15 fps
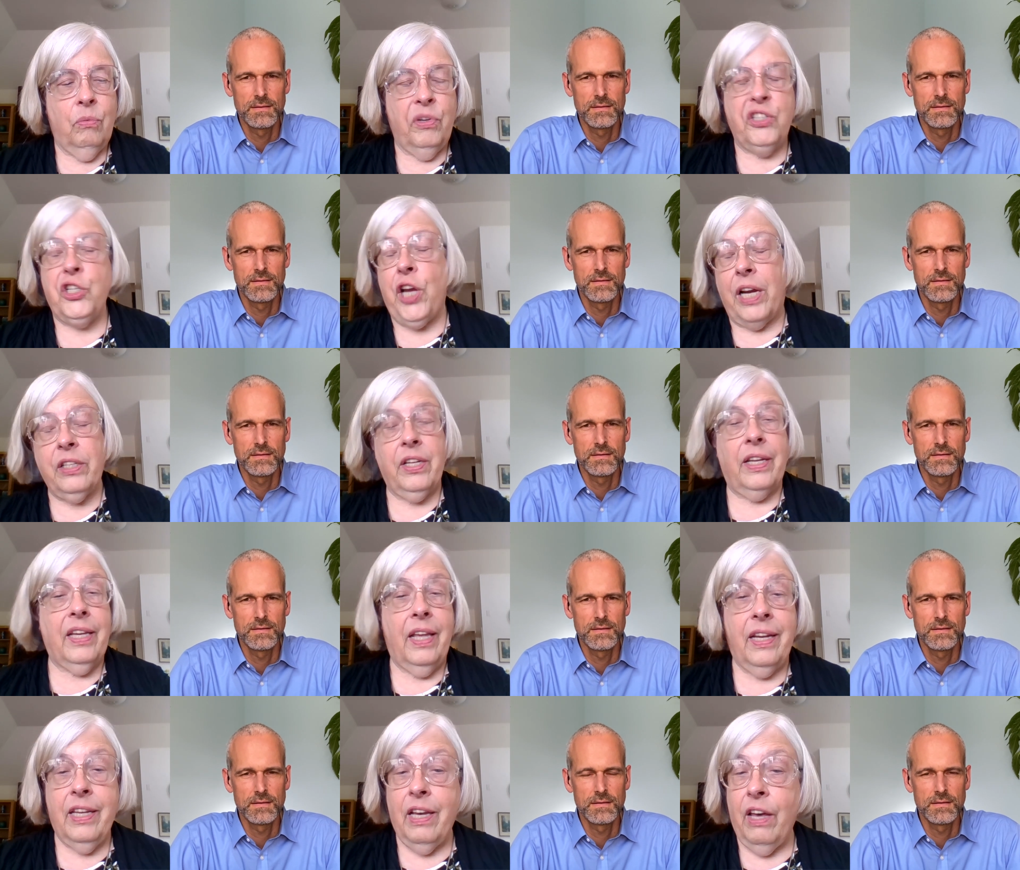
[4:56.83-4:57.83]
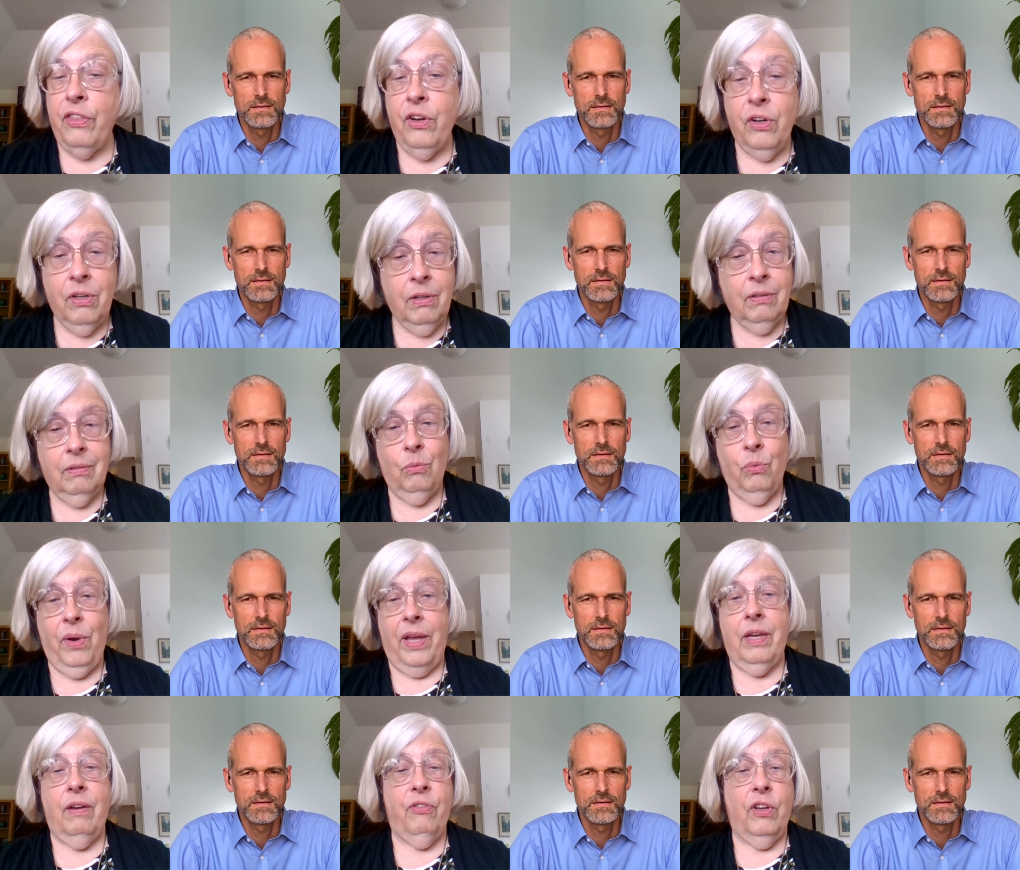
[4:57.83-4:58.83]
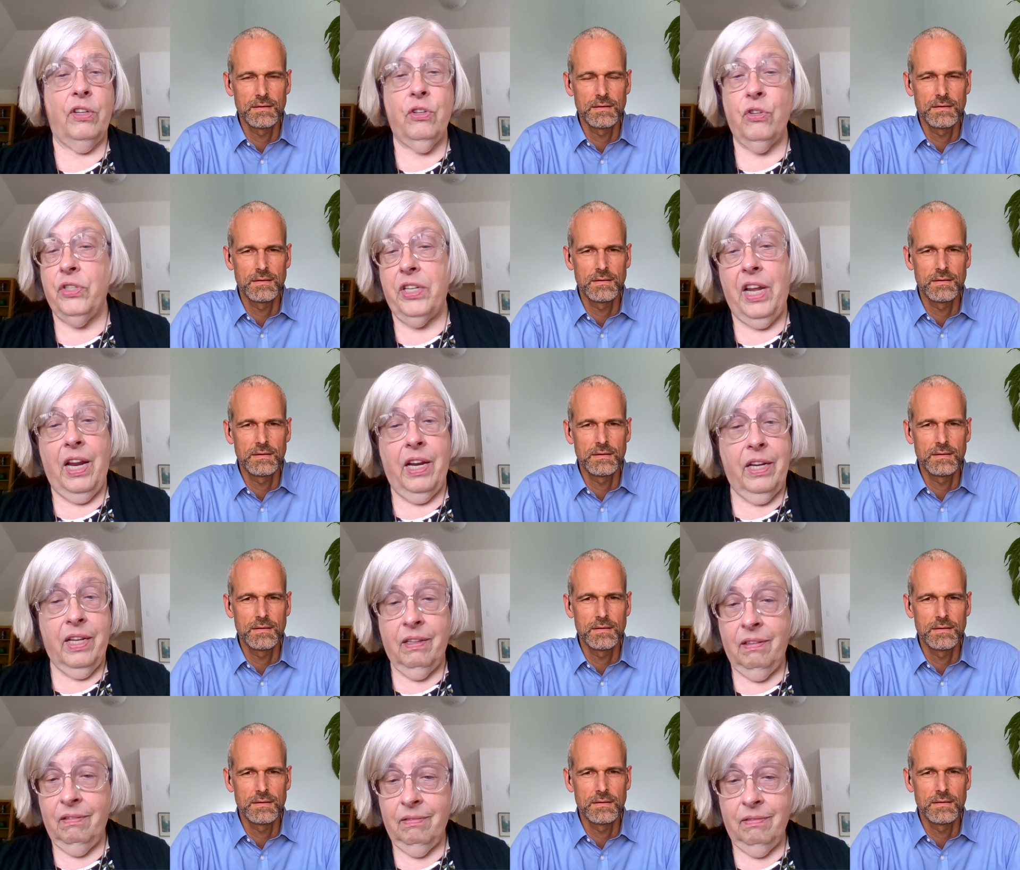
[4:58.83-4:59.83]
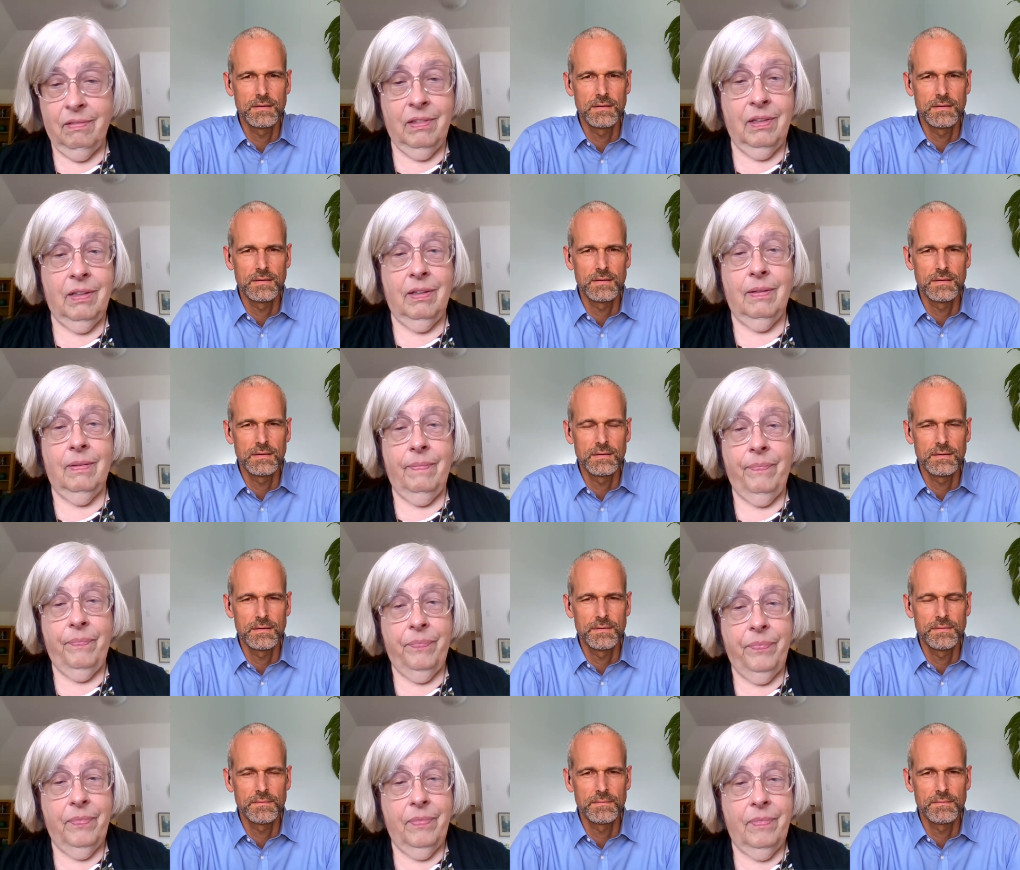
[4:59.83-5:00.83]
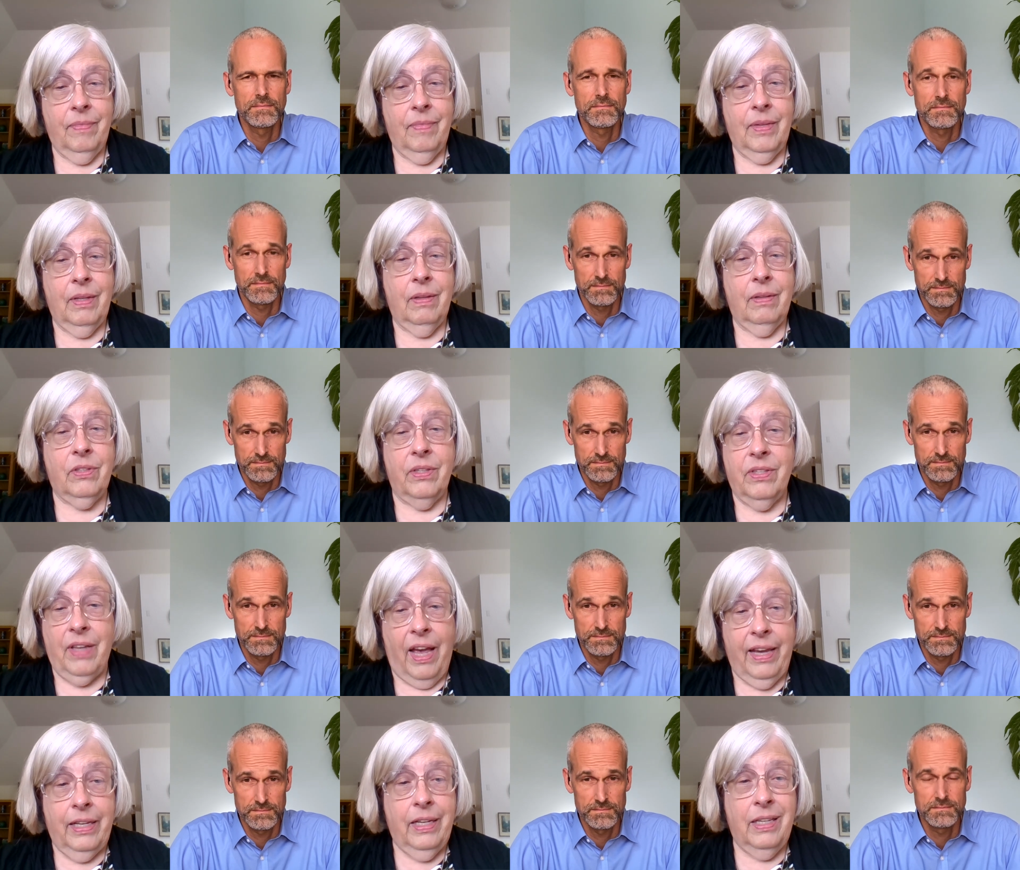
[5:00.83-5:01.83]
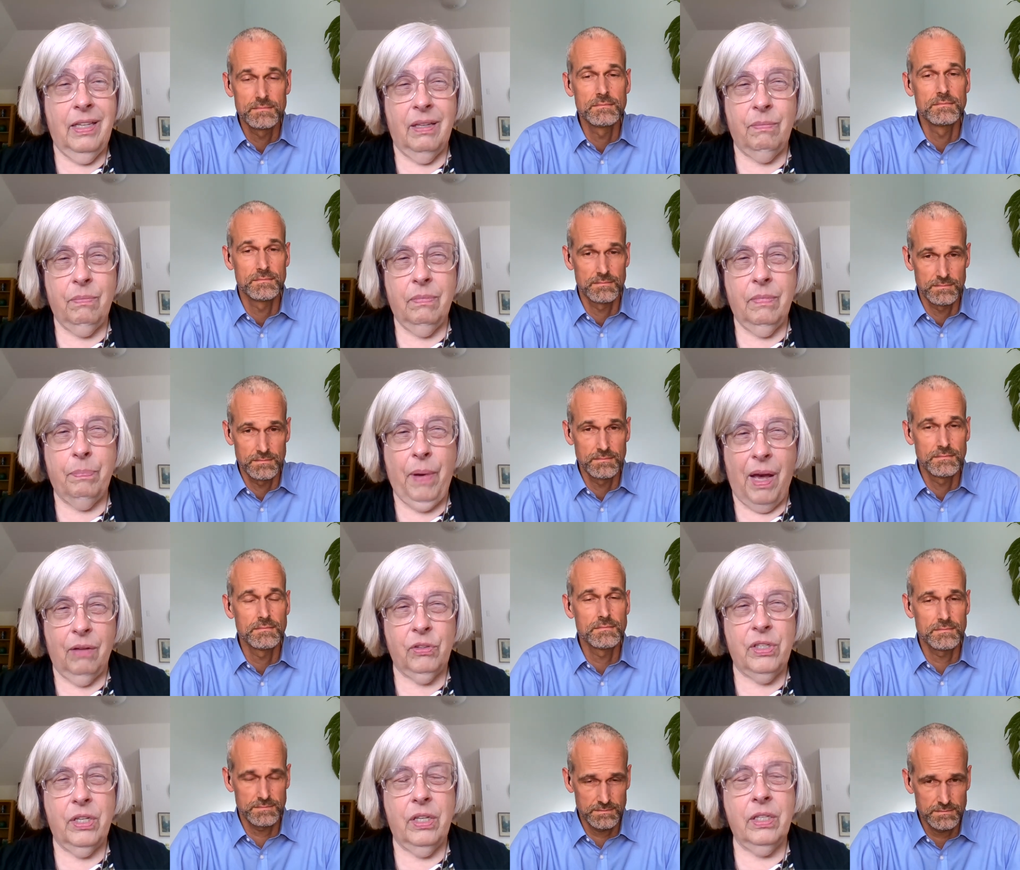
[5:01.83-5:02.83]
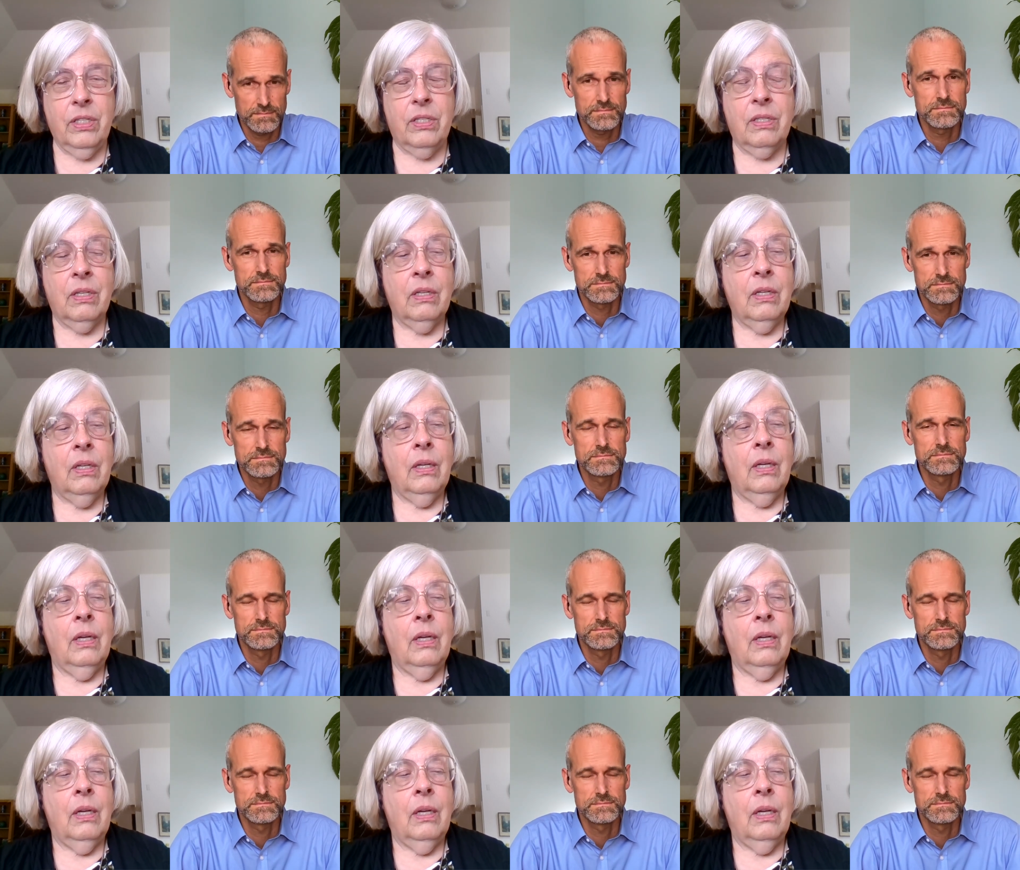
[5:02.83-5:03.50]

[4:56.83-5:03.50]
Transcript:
Speaker 1: rejecting any other way of understanding um, society and mm-hmm. politics. Mm-hmm.